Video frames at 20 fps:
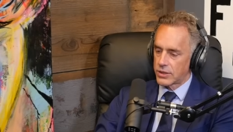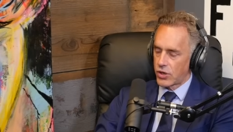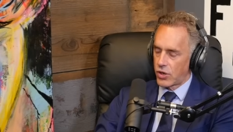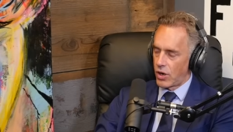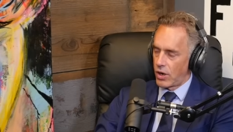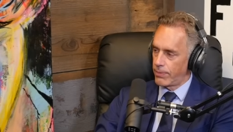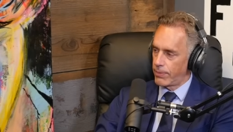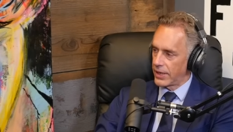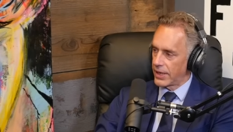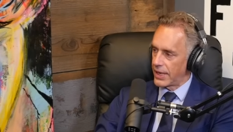it's
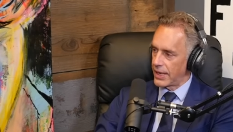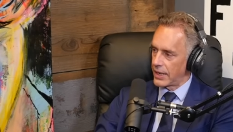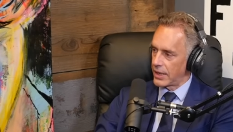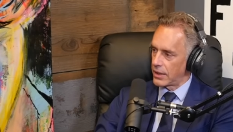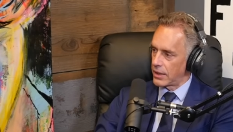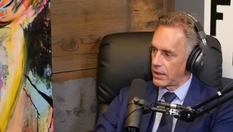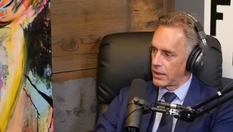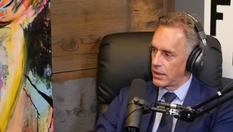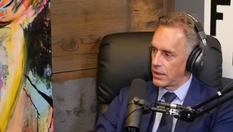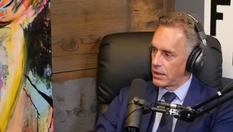
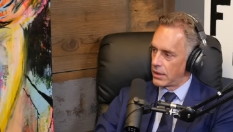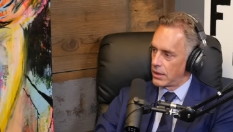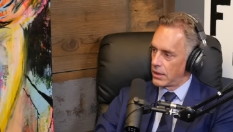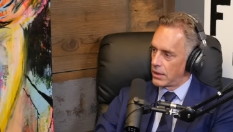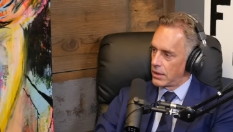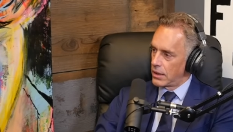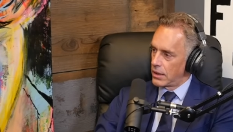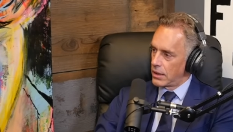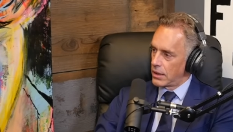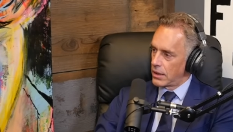complicated.
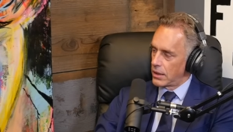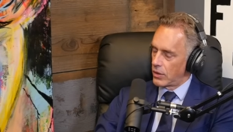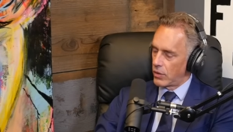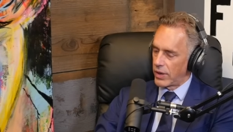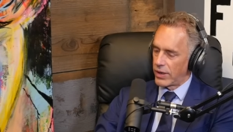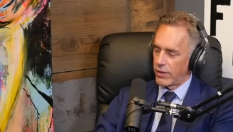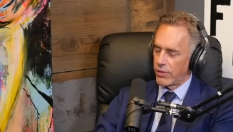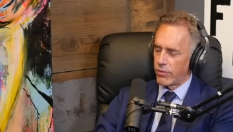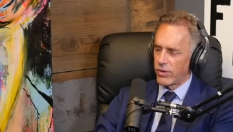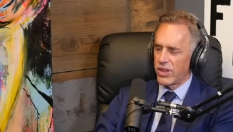And
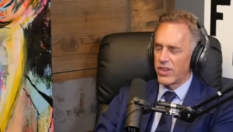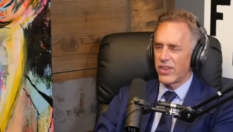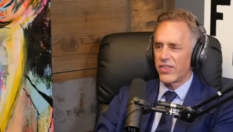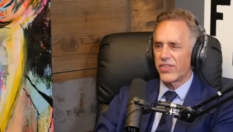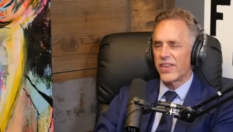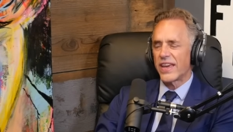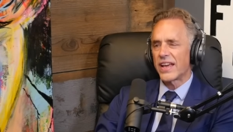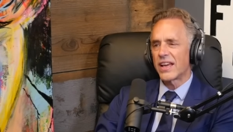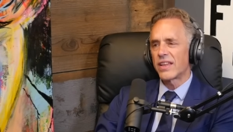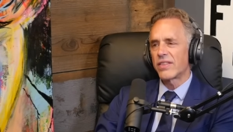
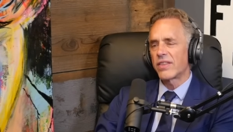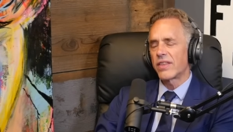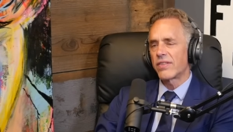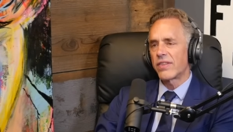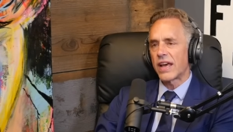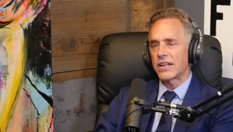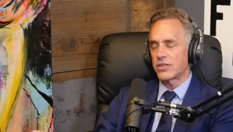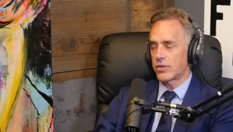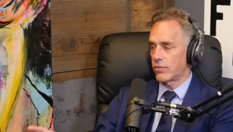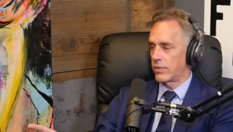the thing,
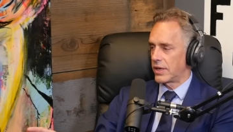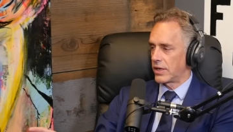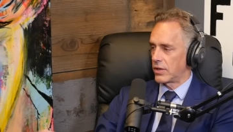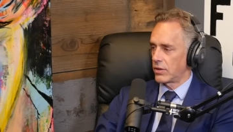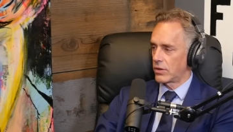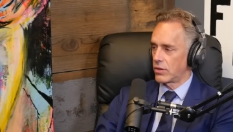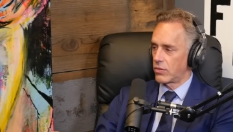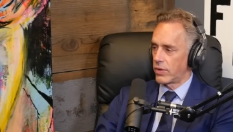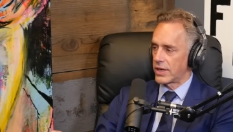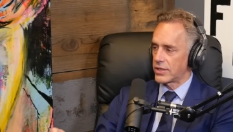that's a really
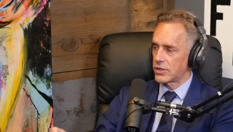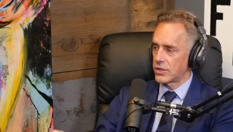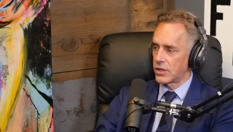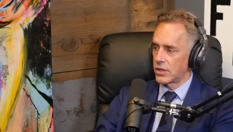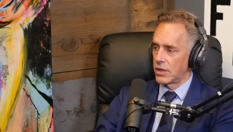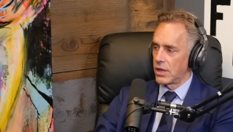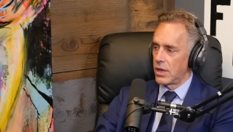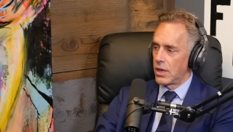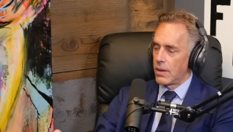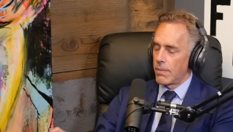good
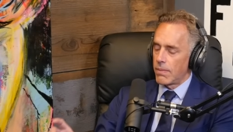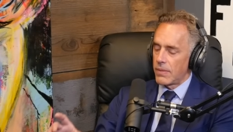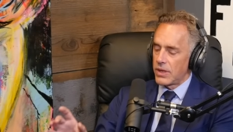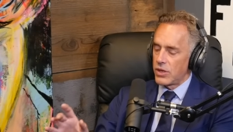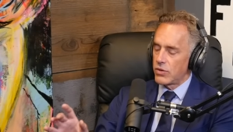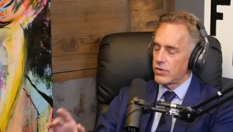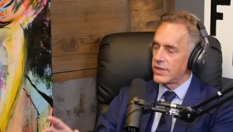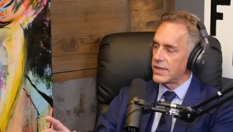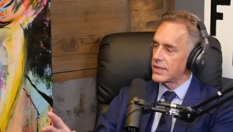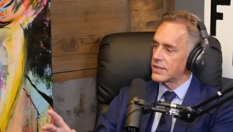question.
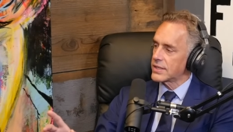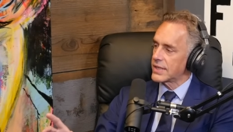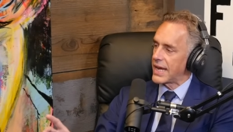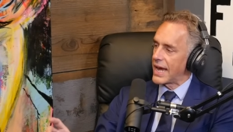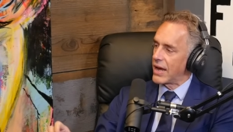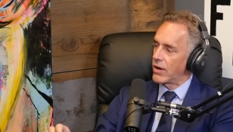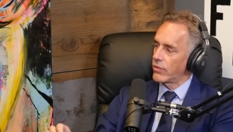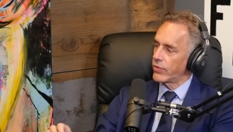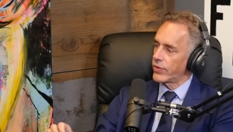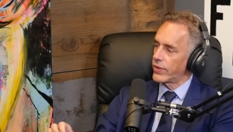You
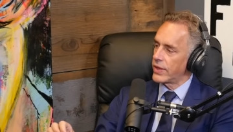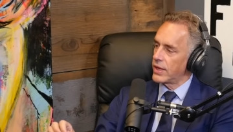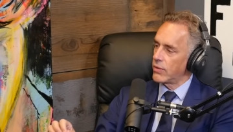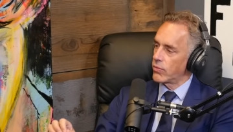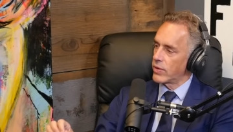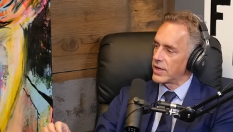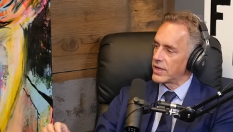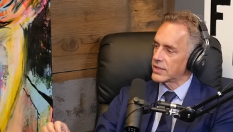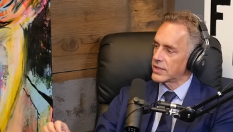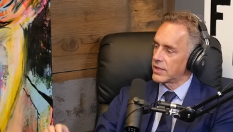discount
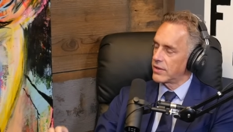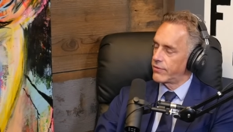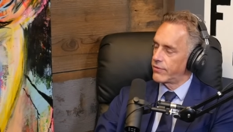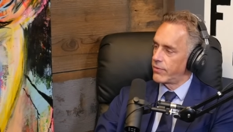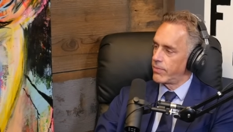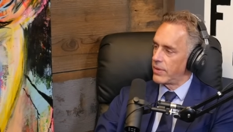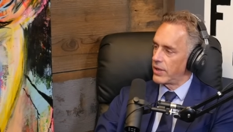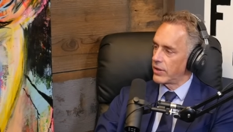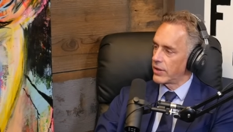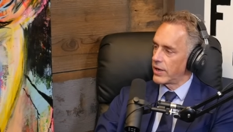the risk of
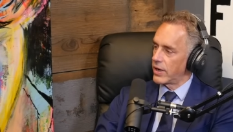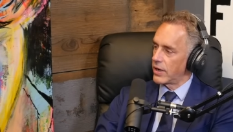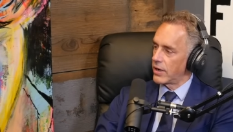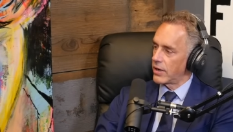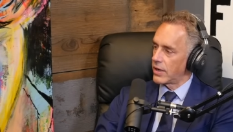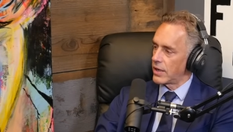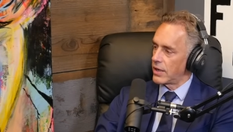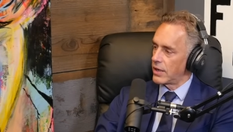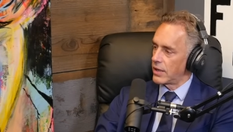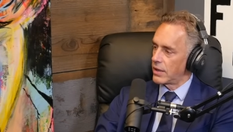
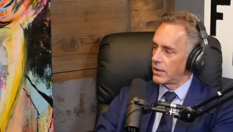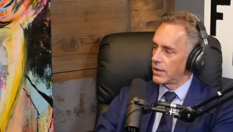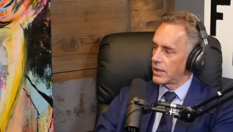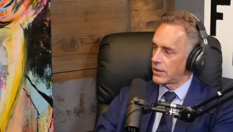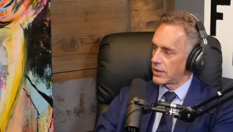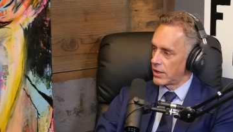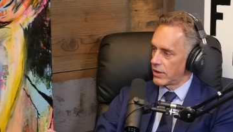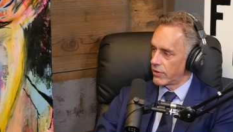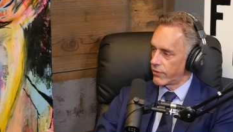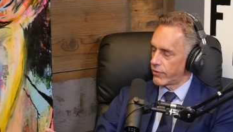familiarity
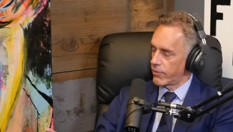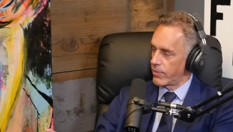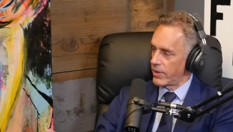that they're